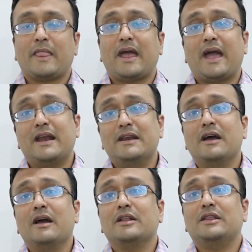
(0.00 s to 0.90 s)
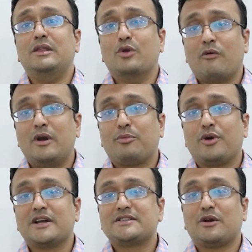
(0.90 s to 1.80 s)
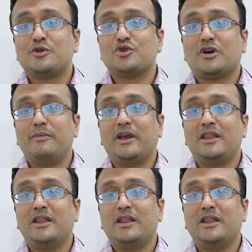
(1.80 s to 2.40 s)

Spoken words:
And novel products are also coming